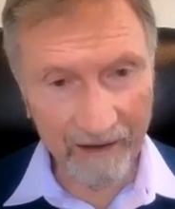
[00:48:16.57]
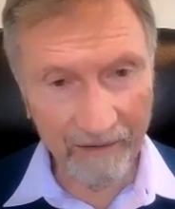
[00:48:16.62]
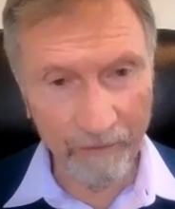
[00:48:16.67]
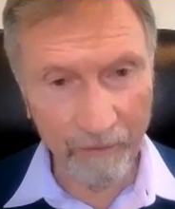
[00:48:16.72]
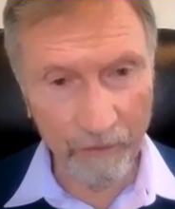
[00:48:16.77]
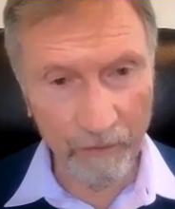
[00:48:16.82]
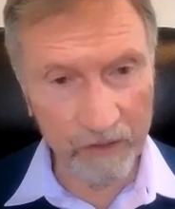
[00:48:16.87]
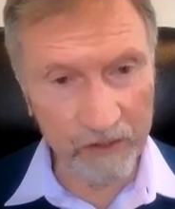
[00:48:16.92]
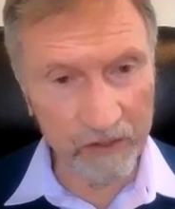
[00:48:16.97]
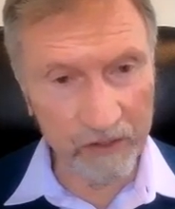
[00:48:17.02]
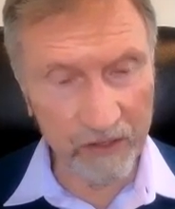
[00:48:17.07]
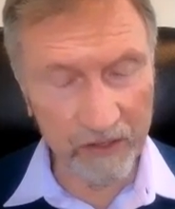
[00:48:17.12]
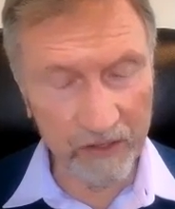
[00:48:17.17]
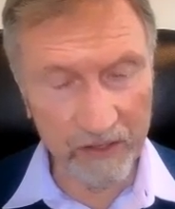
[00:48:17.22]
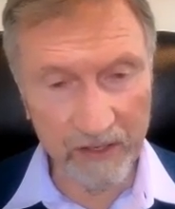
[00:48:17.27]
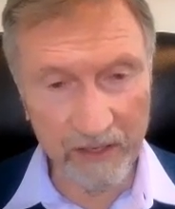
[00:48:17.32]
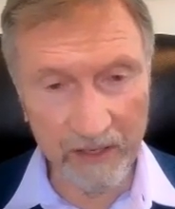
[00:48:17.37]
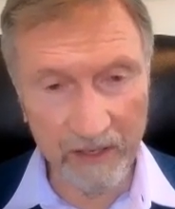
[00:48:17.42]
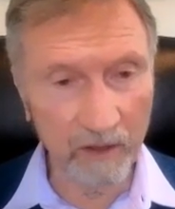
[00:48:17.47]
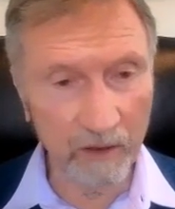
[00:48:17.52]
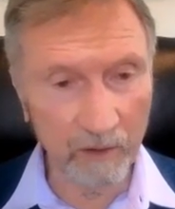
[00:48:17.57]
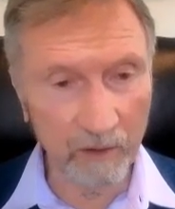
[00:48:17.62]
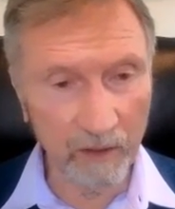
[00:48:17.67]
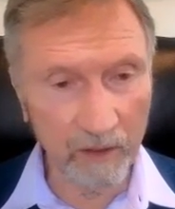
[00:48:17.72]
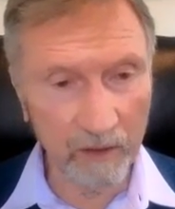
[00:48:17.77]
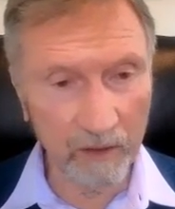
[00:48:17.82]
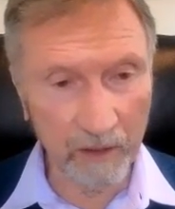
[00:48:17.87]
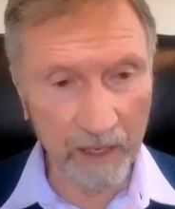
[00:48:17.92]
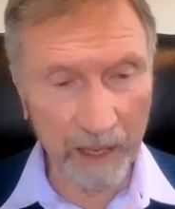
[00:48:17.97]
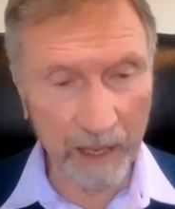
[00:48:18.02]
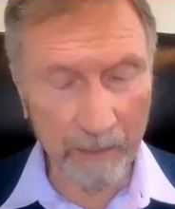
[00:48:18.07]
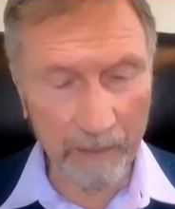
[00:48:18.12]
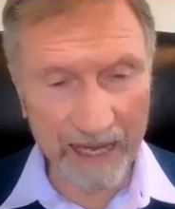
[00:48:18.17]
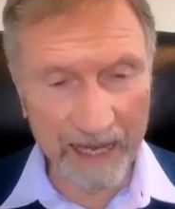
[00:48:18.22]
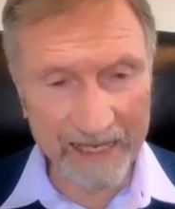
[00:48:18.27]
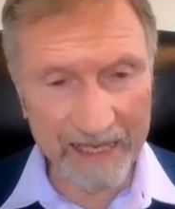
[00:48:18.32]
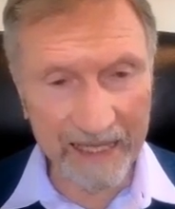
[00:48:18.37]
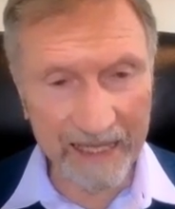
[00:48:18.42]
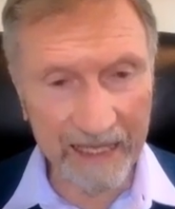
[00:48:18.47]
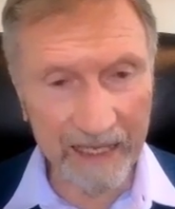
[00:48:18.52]
for instance, the
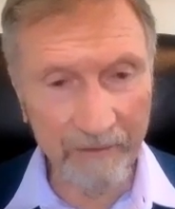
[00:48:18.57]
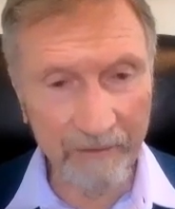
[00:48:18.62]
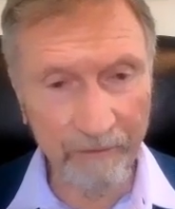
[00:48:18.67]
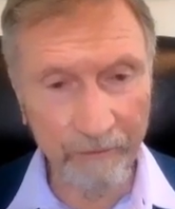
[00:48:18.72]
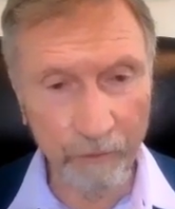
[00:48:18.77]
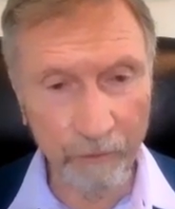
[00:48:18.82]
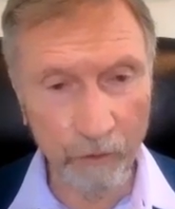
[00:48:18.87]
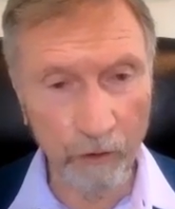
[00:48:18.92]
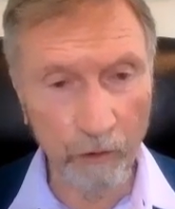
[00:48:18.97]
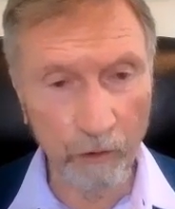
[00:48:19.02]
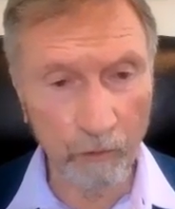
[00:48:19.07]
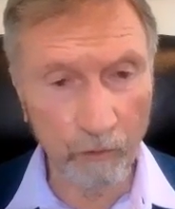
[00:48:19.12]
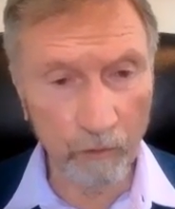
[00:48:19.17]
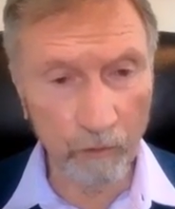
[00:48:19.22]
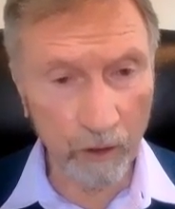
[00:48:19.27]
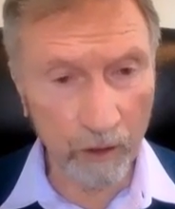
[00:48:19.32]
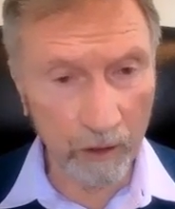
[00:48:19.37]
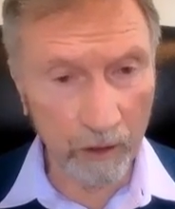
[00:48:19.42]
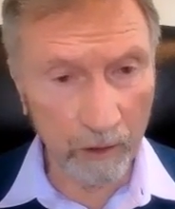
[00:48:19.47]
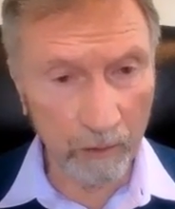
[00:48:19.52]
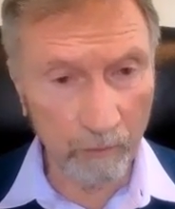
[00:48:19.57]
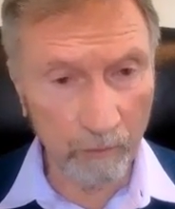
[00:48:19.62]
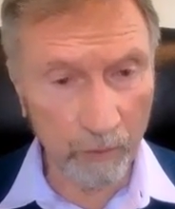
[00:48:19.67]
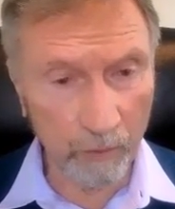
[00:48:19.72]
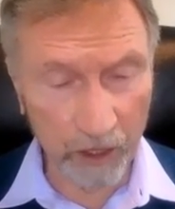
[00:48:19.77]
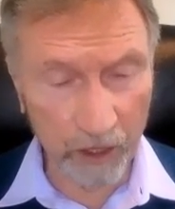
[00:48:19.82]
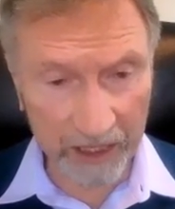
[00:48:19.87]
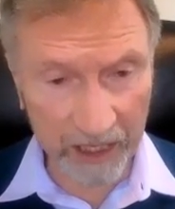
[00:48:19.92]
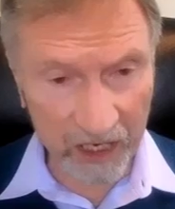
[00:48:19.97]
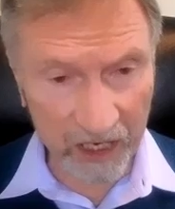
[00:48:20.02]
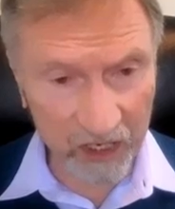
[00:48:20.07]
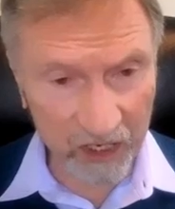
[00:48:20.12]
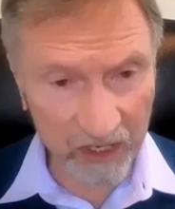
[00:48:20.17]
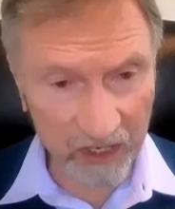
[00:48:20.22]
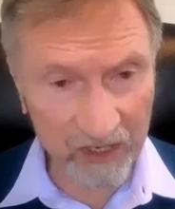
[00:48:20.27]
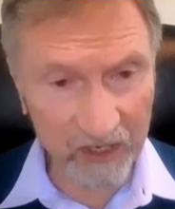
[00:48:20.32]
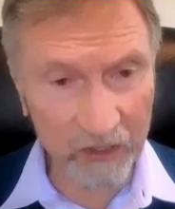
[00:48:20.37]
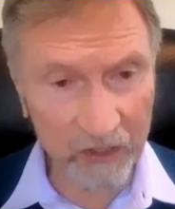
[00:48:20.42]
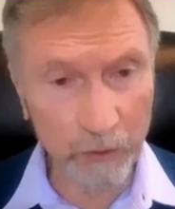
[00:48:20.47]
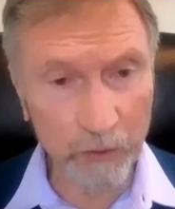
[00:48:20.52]
capacity for
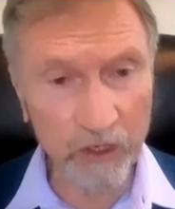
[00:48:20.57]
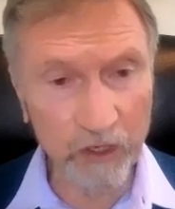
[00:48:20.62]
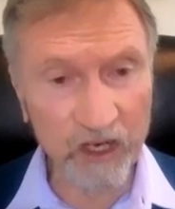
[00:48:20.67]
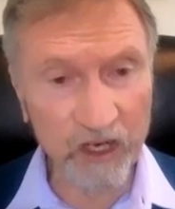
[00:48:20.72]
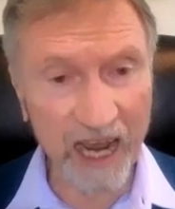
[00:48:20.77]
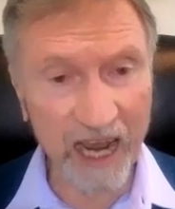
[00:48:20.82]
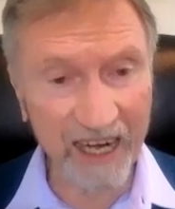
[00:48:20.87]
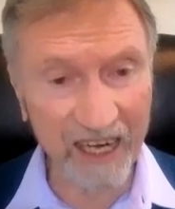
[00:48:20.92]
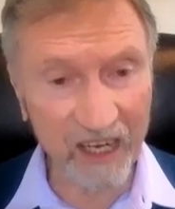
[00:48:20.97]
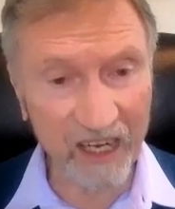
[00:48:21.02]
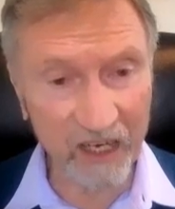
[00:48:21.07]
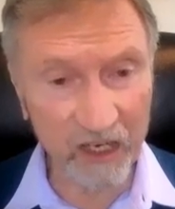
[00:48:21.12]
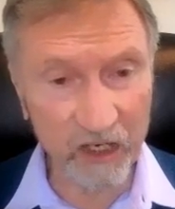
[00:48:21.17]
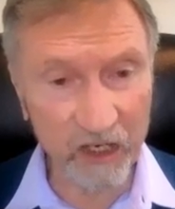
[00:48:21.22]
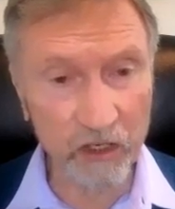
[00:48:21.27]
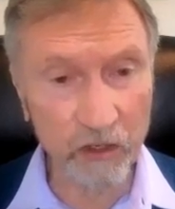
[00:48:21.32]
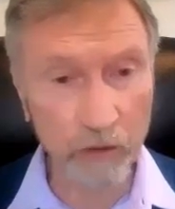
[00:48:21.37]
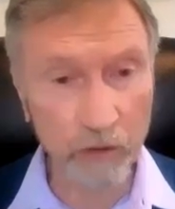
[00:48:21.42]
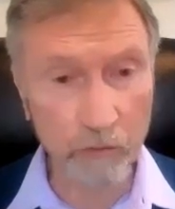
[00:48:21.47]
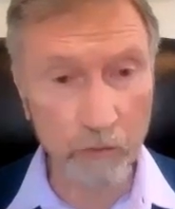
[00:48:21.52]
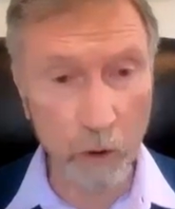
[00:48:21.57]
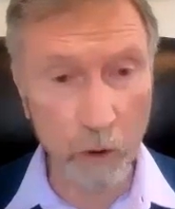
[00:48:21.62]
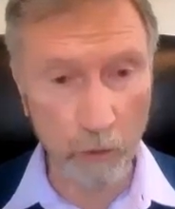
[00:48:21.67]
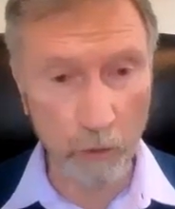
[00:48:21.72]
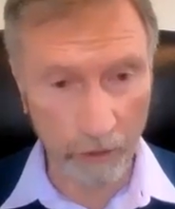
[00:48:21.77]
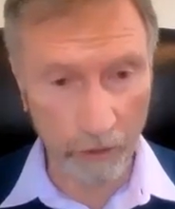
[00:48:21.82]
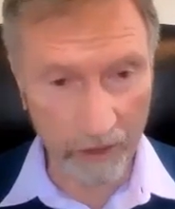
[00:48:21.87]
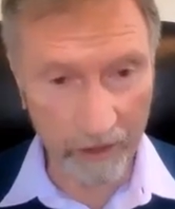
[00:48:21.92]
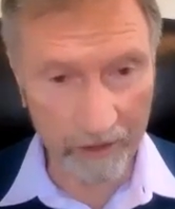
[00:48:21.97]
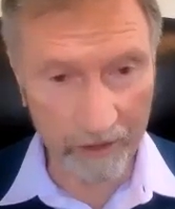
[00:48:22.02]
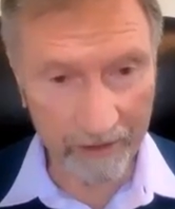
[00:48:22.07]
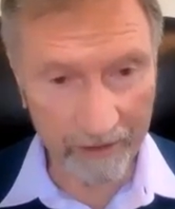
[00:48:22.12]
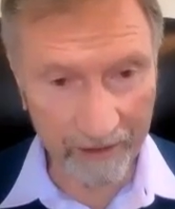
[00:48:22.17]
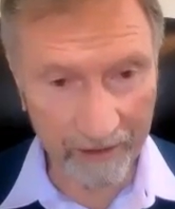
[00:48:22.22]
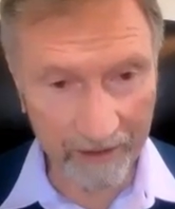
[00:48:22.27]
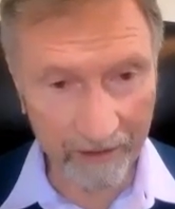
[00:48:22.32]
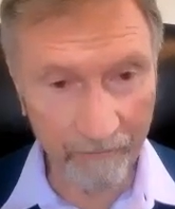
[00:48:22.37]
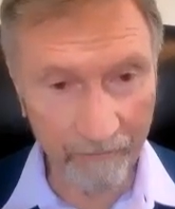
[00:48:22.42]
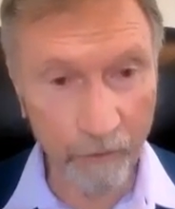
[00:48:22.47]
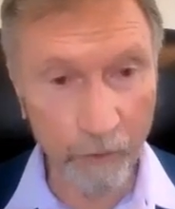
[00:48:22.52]
politicians to challenge growth
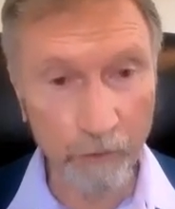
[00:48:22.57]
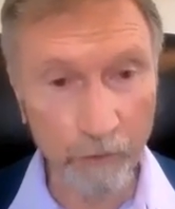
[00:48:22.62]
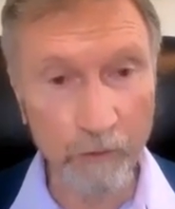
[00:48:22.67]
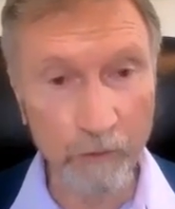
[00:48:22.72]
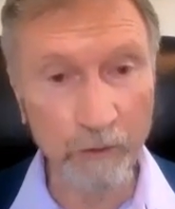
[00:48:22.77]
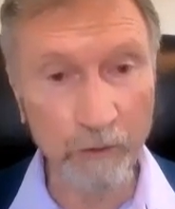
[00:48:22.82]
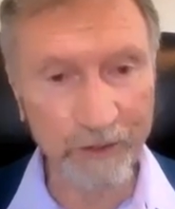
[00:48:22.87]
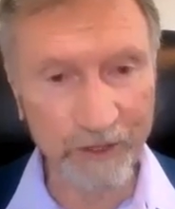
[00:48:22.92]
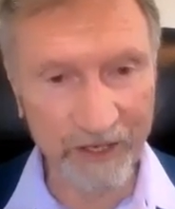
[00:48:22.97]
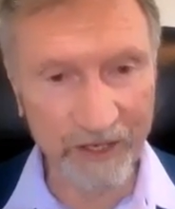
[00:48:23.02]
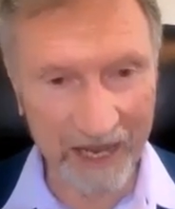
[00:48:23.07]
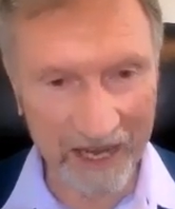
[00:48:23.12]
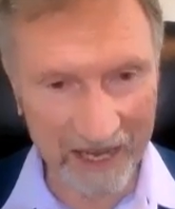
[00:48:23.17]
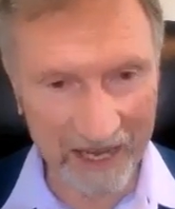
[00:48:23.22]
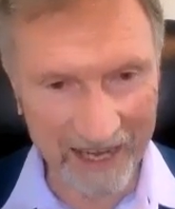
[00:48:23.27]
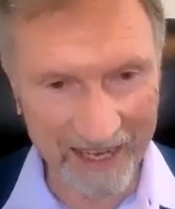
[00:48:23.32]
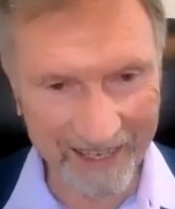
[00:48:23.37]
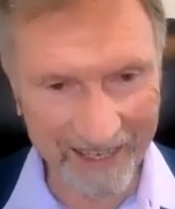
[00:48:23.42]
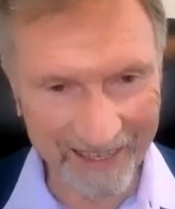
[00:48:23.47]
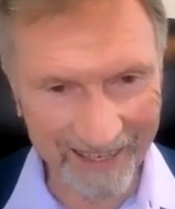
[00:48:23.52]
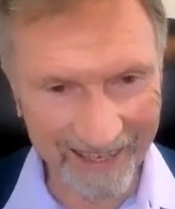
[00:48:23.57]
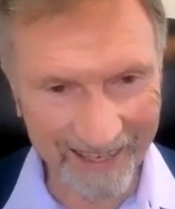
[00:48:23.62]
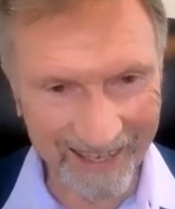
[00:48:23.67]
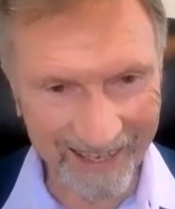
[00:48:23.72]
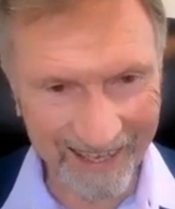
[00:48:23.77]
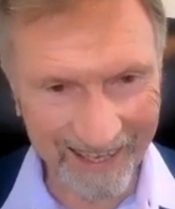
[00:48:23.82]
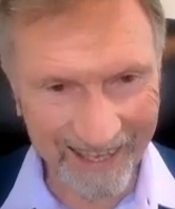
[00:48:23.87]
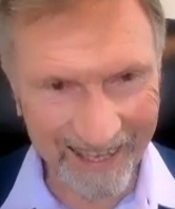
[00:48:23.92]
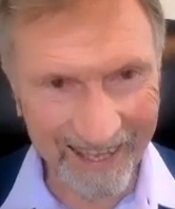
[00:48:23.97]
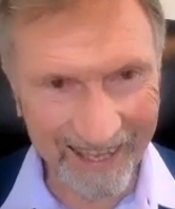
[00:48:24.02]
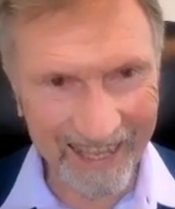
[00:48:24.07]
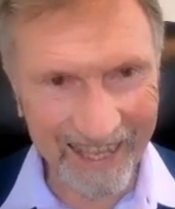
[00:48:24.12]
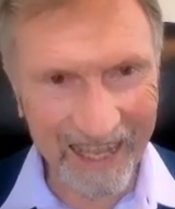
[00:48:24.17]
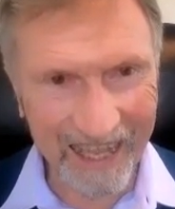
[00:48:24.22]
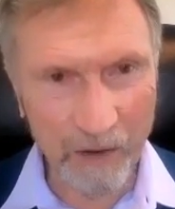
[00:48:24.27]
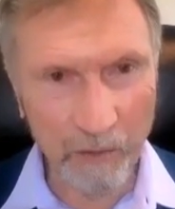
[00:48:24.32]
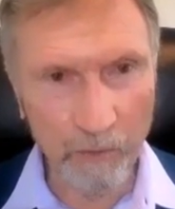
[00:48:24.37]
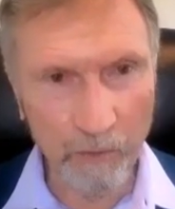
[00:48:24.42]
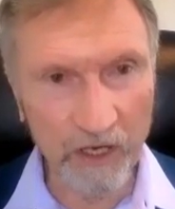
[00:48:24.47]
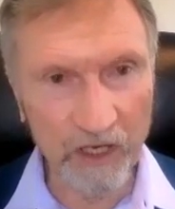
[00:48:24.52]
for growth's sake,
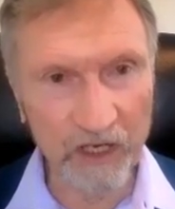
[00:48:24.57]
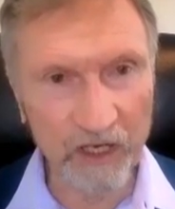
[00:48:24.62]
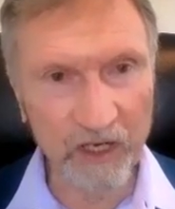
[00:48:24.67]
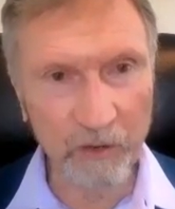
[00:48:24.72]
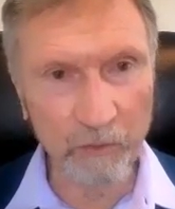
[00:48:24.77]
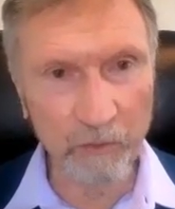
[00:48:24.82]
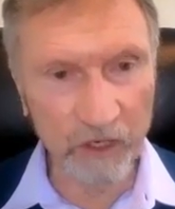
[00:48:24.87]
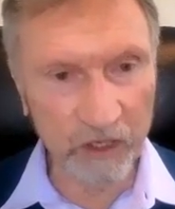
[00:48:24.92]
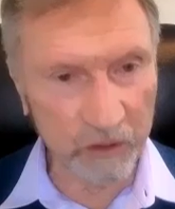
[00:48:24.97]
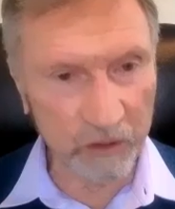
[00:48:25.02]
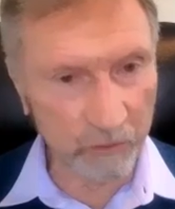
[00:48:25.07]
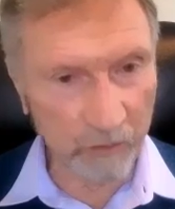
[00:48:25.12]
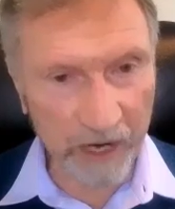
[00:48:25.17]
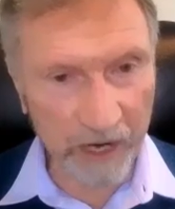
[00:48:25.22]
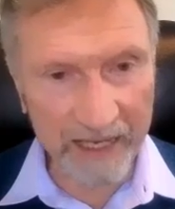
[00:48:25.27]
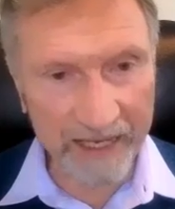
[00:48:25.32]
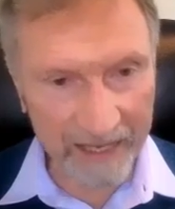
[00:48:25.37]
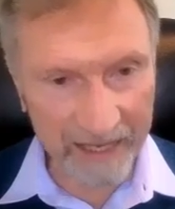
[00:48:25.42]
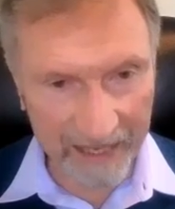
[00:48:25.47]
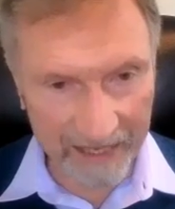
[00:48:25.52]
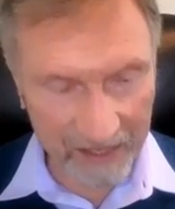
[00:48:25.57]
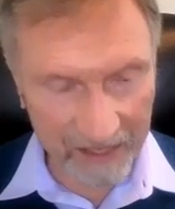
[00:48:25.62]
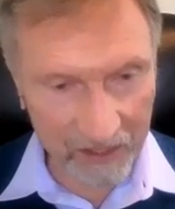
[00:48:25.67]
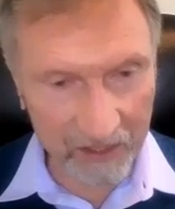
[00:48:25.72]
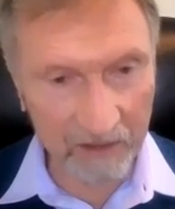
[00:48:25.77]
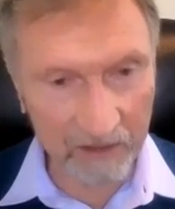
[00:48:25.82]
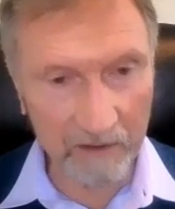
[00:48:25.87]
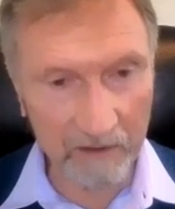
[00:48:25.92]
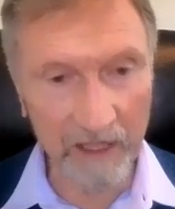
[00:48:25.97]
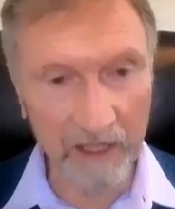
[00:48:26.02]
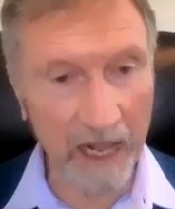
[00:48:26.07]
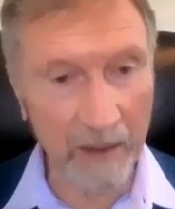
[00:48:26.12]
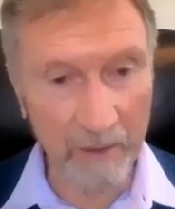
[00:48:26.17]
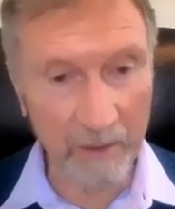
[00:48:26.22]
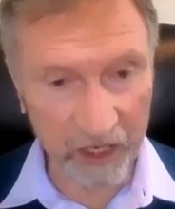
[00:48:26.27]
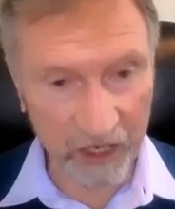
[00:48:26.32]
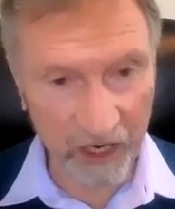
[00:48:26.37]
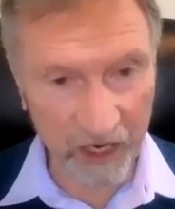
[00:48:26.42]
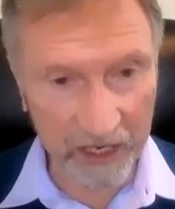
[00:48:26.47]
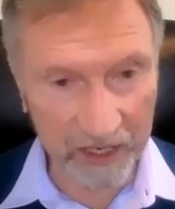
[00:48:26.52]
which brings us to
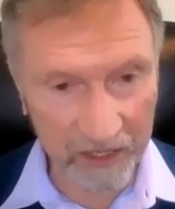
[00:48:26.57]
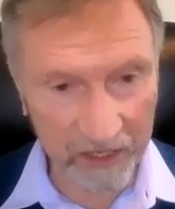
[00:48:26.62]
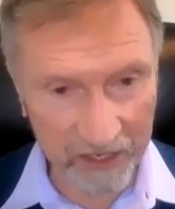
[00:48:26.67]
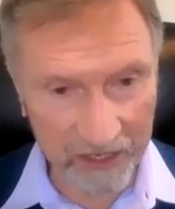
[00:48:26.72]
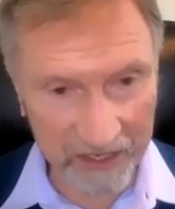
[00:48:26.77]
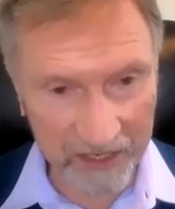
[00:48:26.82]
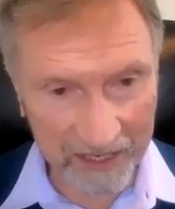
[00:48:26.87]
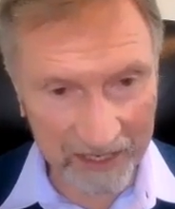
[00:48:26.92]
climate change.